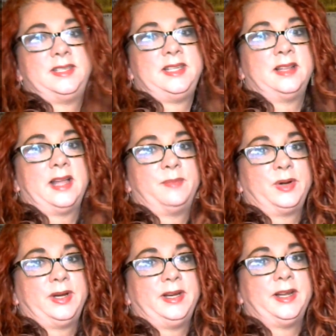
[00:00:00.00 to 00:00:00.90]
tea light
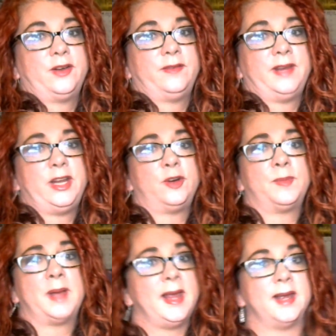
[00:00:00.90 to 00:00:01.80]
burning in over here,
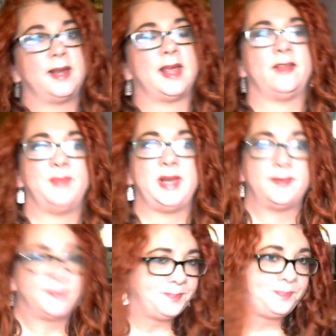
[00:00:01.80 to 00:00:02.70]
my aunt gave me.
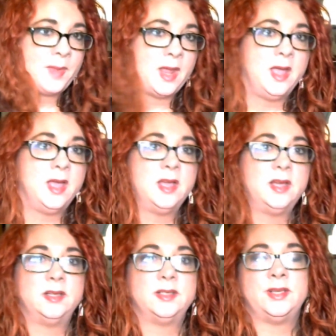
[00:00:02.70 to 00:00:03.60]

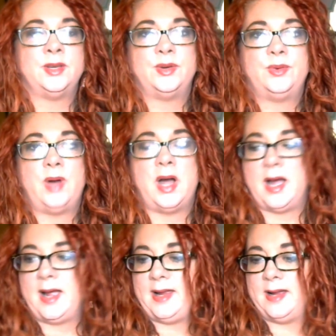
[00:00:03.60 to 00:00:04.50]
So
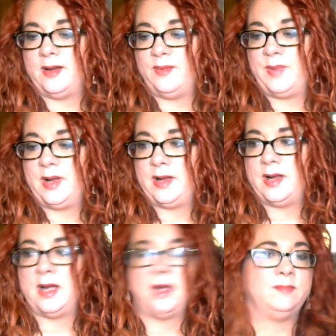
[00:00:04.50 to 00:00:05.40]
I am
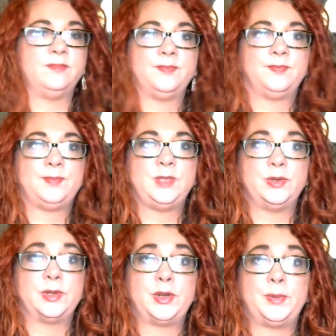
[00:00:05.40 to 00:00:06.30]

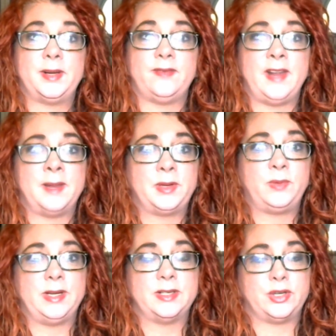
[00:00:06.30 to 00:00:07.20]
doing a little bit of family
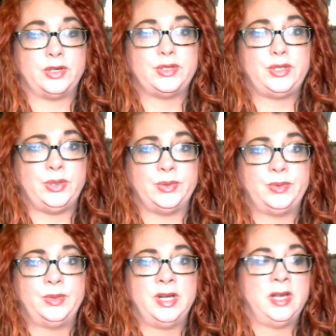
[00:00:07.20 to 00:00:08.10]
research too,
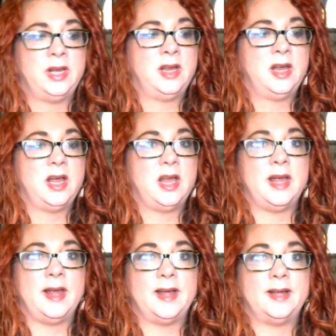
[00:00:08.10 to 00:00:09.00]

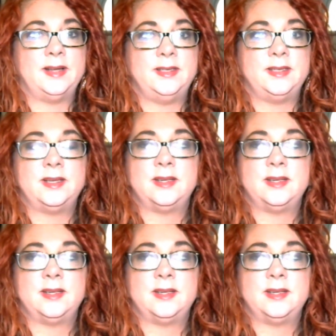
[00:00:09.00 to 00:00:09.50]
and